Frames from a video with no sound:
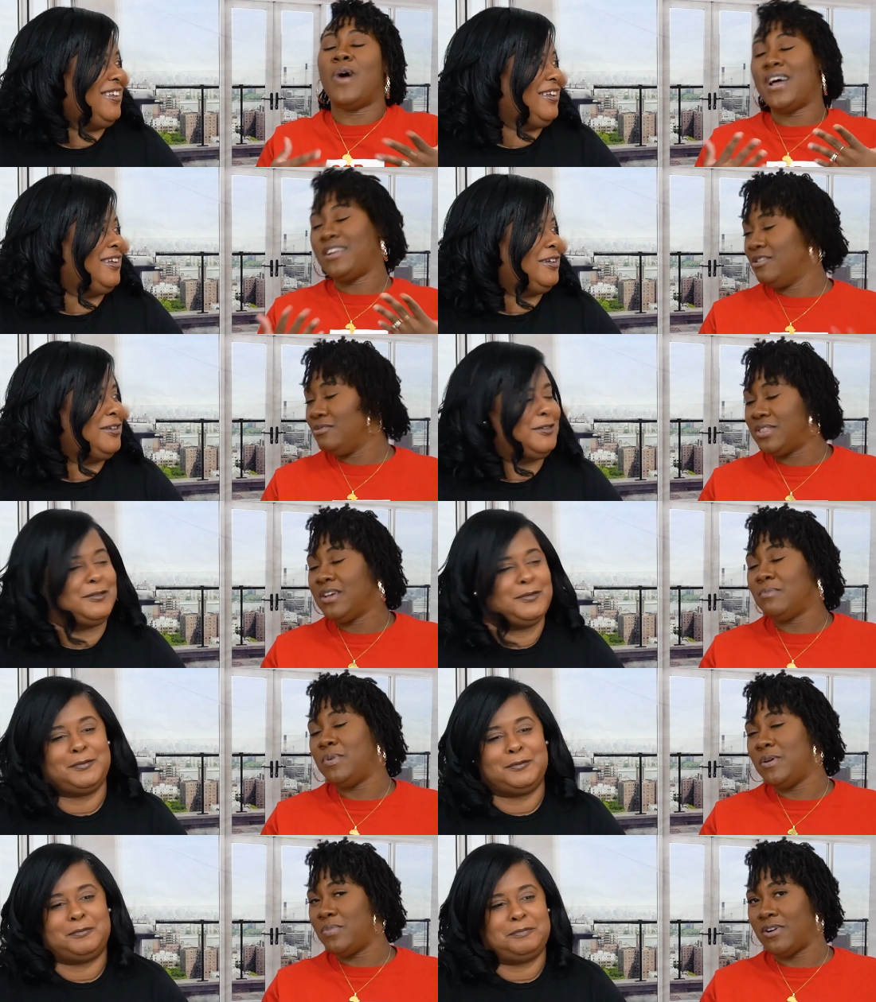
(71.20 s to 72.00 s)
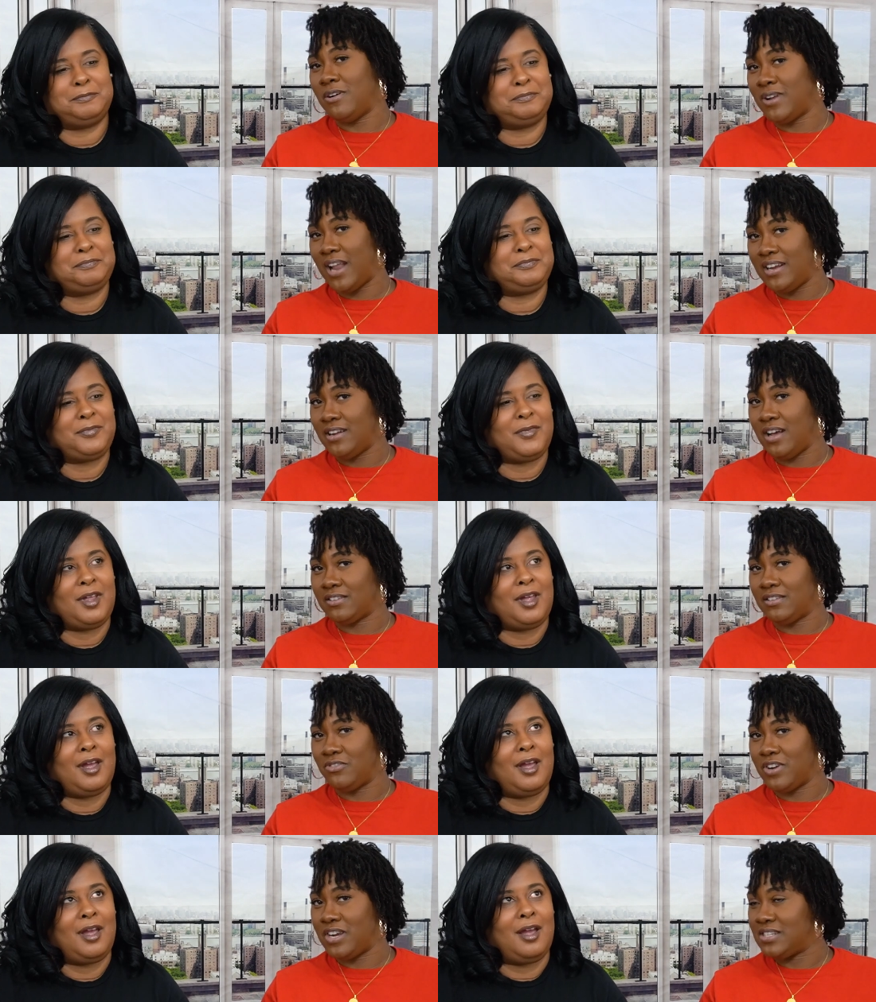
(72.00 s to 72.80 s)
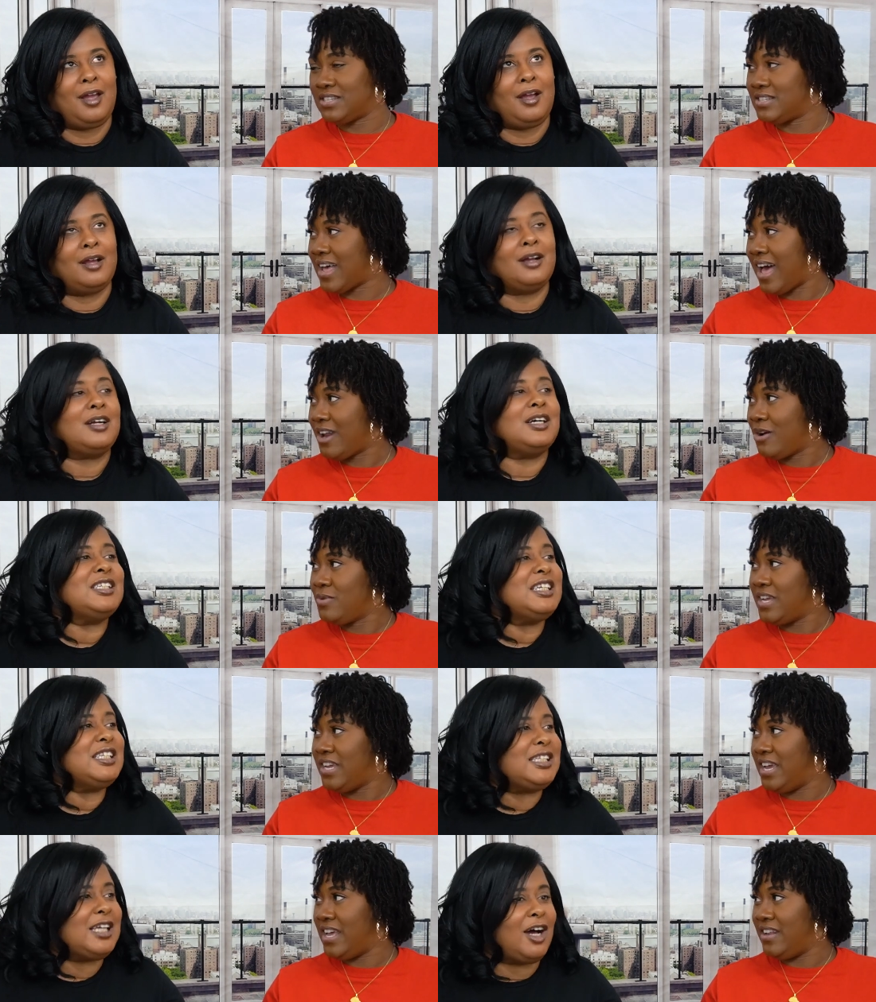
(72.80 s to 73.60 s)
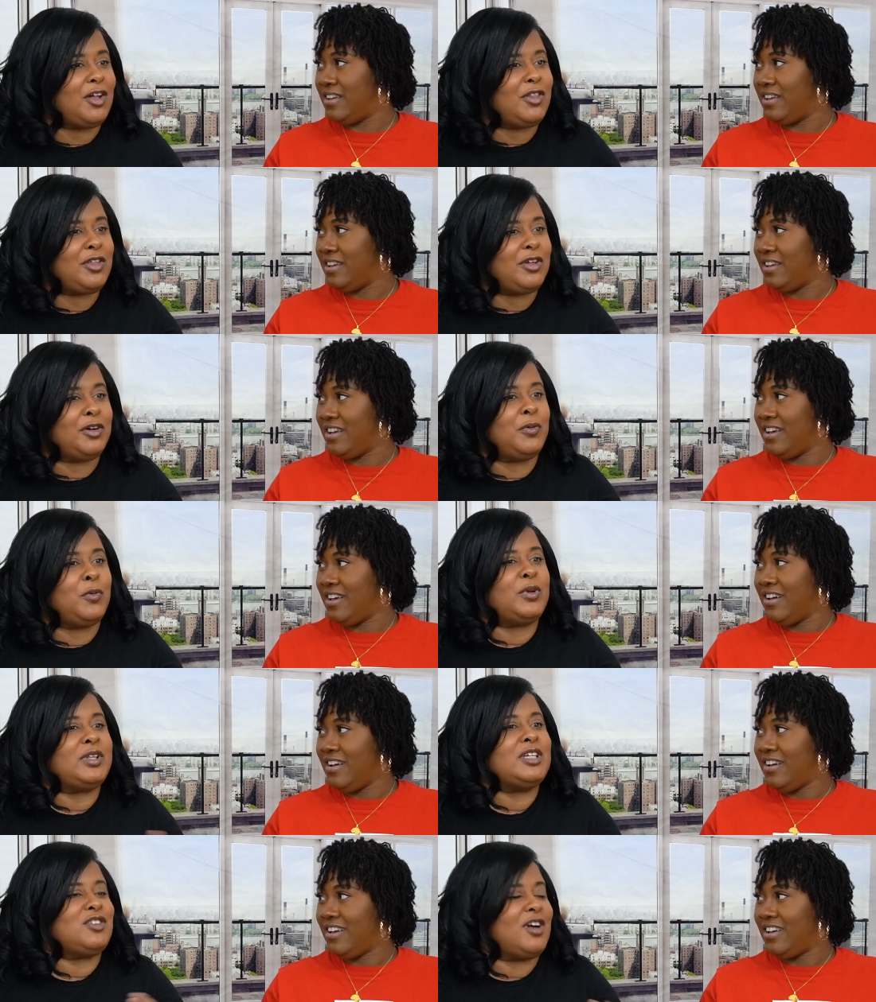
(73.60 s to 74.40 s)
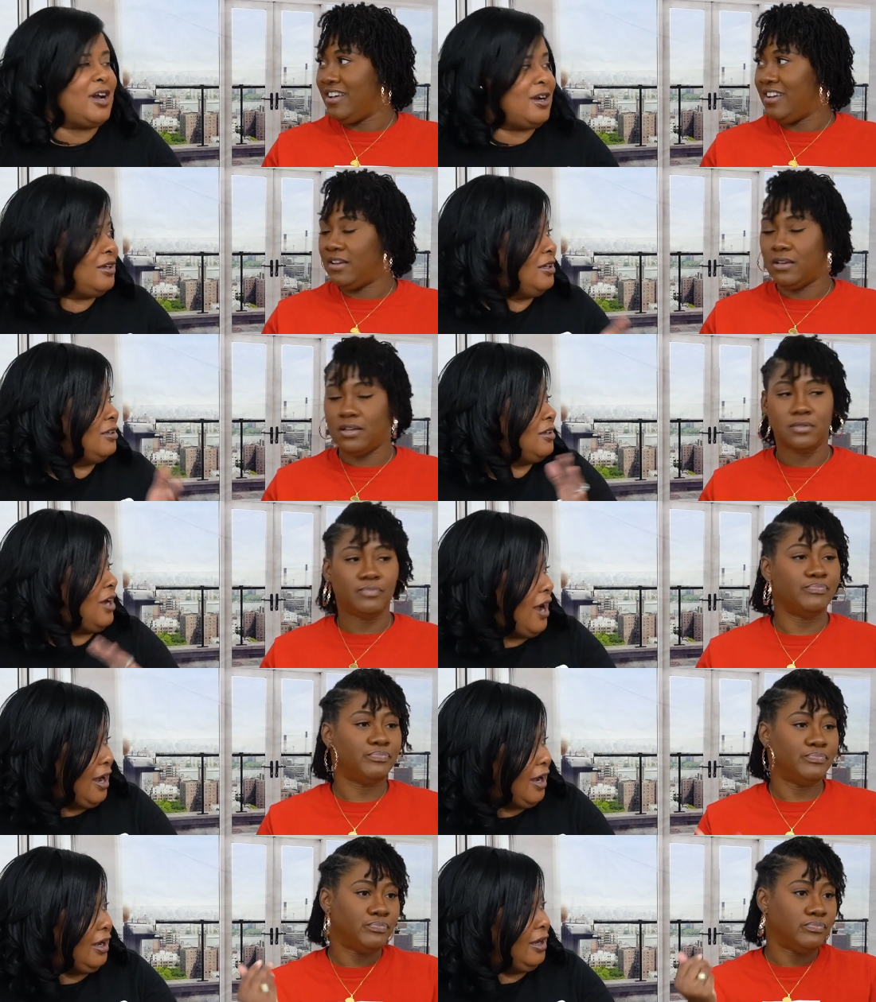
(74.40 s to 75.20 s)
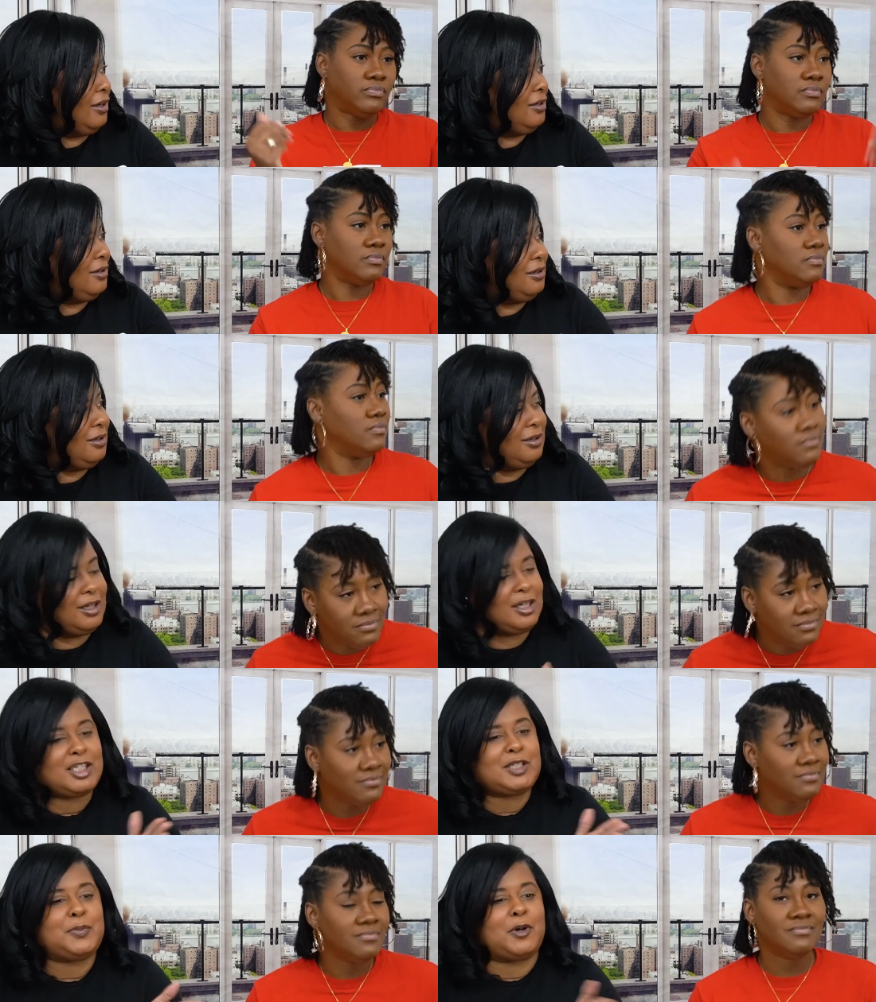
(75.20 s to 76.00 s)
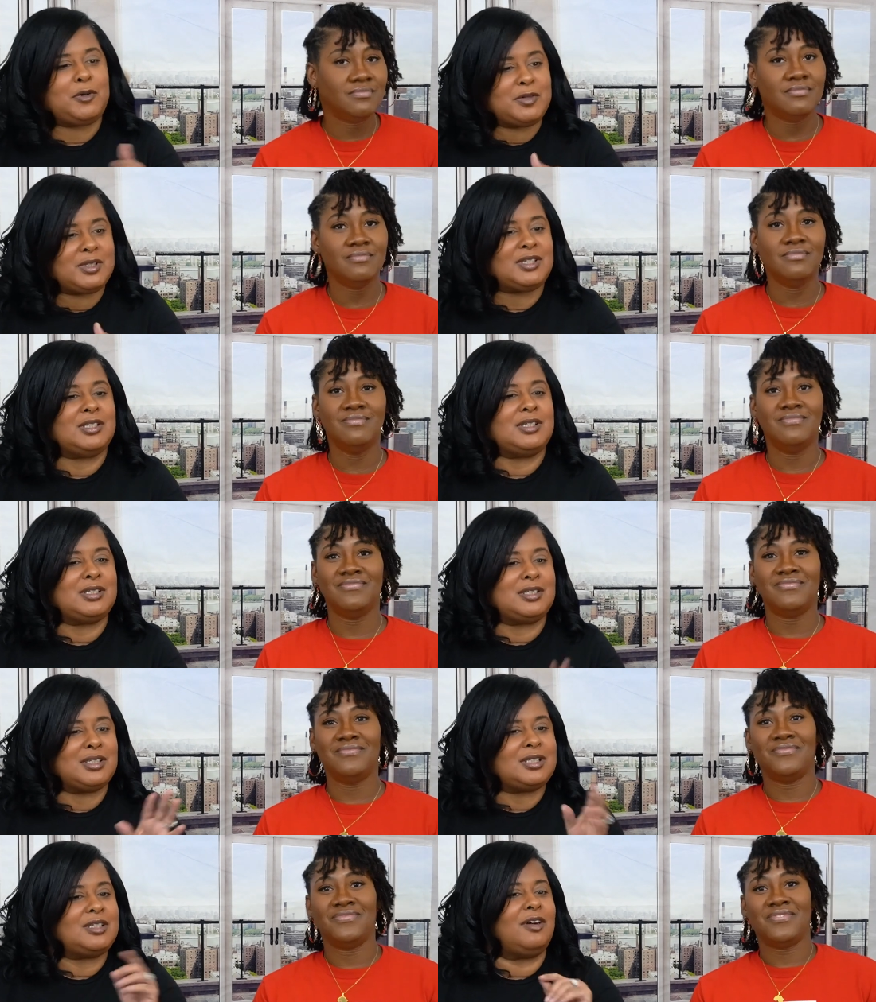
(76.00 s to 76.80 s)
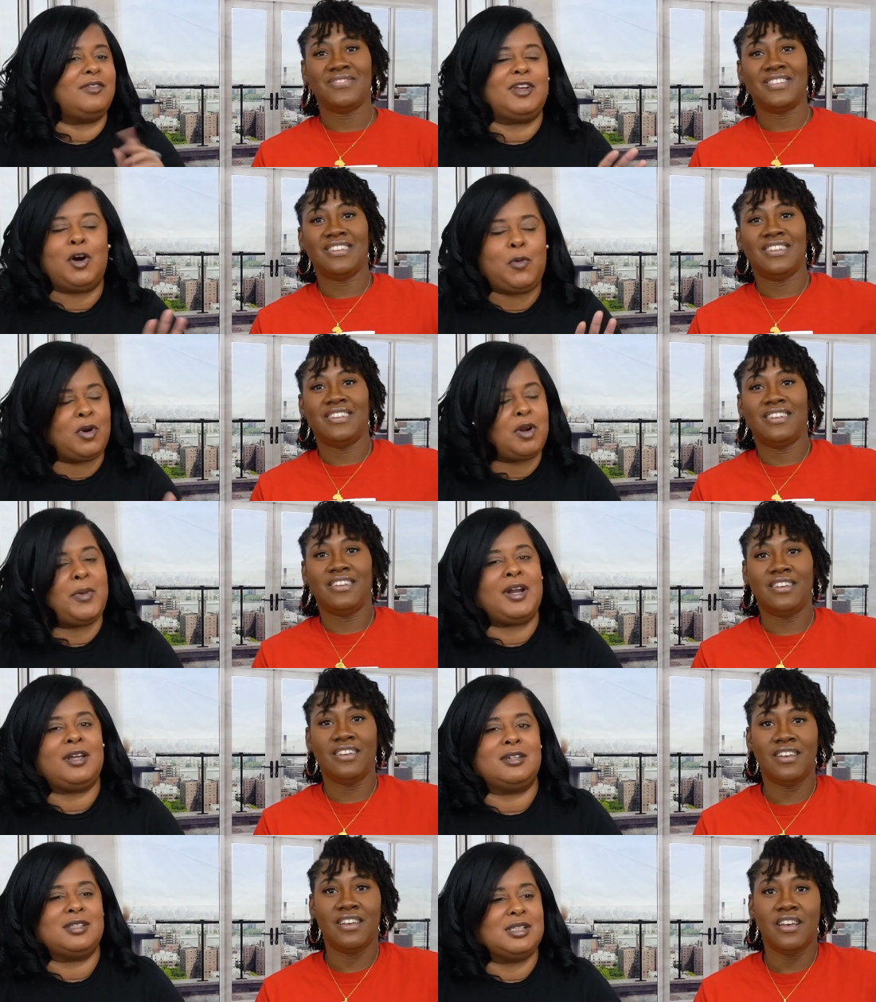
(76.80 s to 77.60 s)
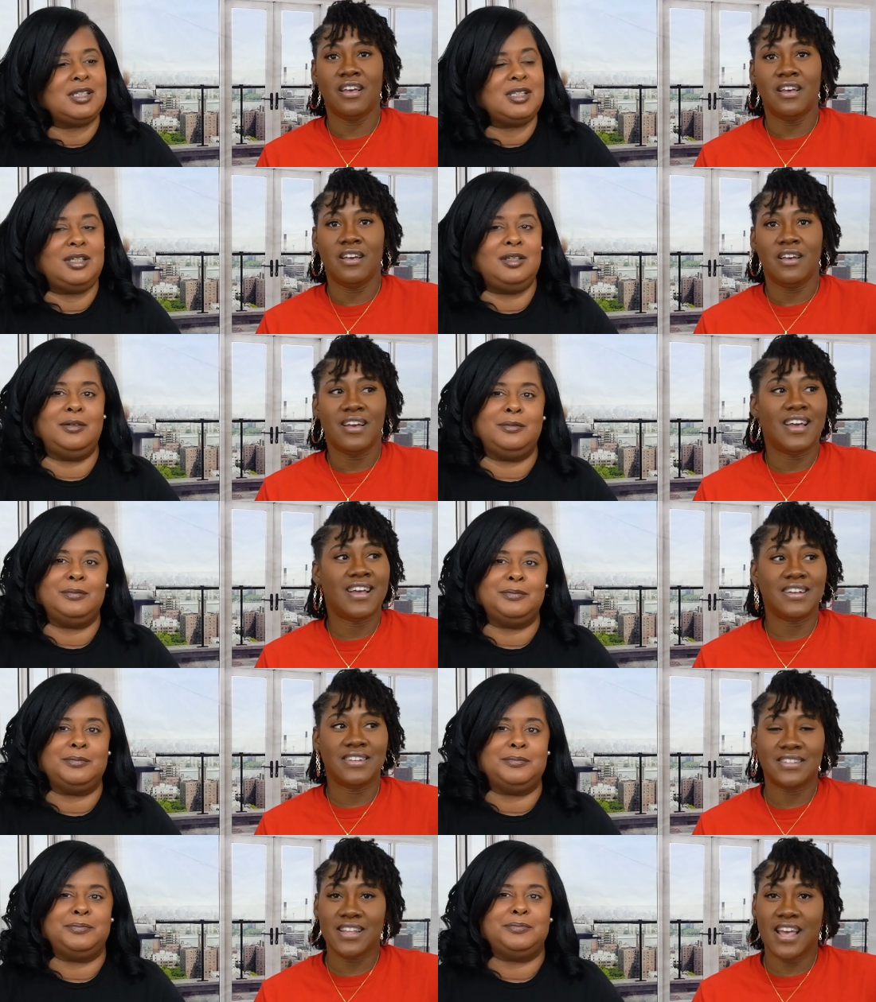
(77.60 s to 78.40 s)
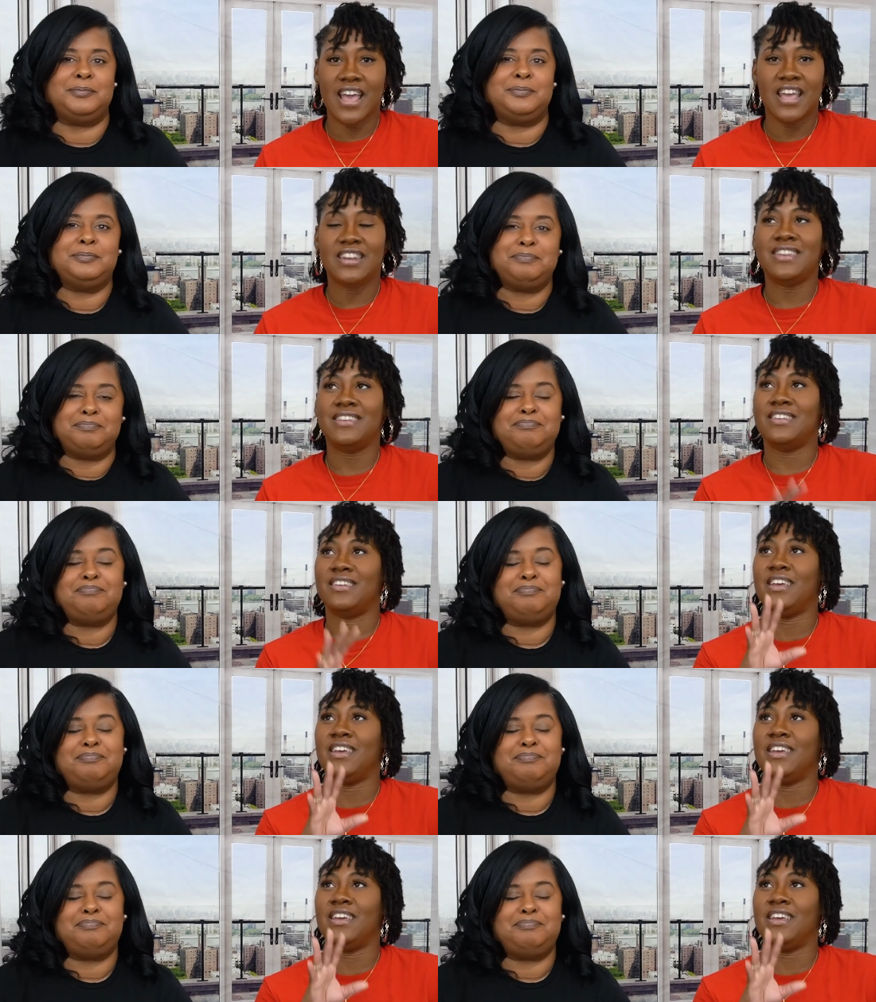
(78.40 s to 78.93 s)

Speaker 1: why do you think people don't like Doctor Francis?
Speaker 2: I don't get it. Because he tells them what they try to hide. He exposes the stuff they don't want nobody else to see.
Speaker 1: It's, and...